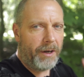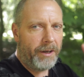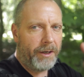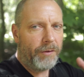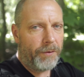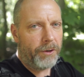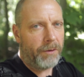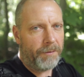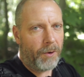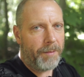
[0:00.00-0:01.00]
It is
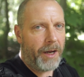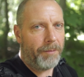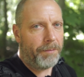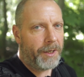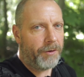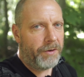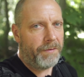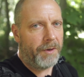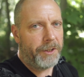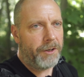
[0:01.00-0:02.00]
vertical format because she
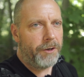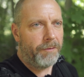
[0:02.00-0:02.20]
filmed it on